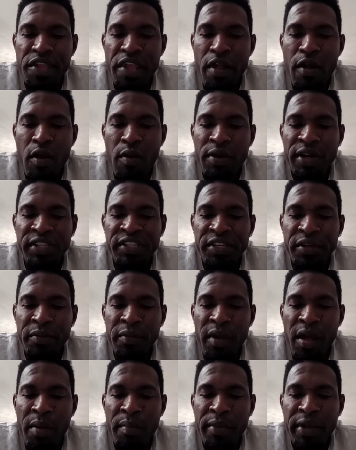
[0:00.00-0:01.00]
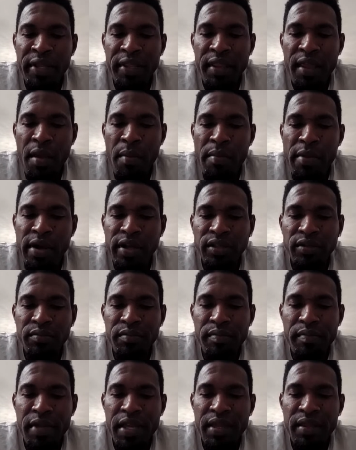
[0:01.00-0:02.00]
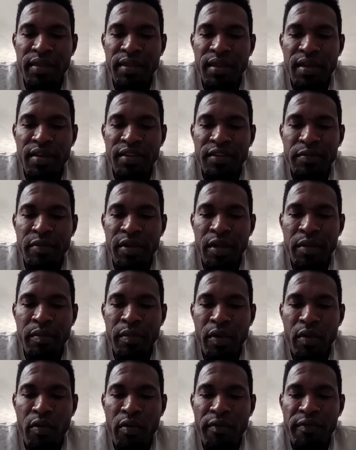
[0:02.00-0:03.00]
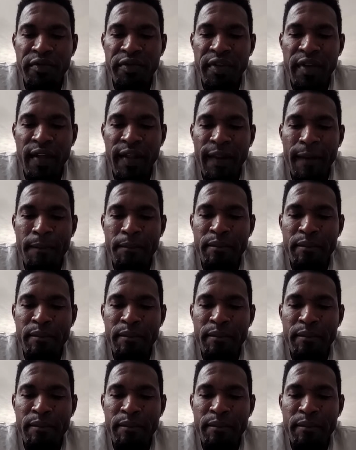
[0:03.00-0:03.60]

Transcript: Neo, watch it, what man? Yeah, man. Big things, big moves.